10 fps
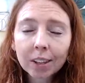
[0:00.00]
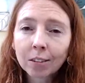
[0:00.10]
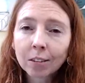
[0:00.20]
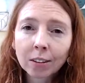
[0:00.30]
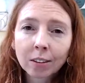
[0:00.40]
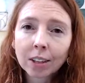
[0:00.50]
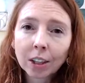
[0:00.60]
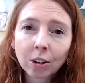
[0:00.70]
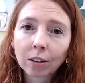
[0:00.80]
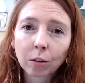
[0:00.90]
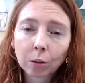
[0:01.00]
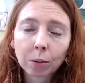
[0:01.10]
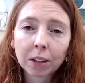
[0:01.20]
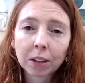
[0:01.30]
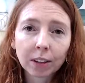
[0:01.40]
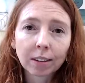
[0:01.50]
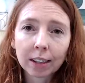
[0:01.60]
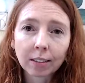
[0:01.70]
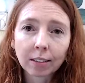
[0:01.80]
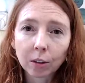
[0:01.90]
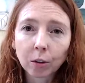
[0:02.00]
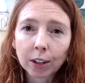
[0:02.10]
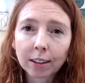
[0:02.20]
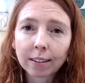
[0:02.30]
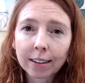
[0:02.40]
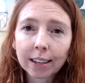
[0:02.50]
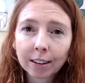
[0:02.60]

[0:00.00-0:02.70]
So as a teacher, this would be fantastic for you to take.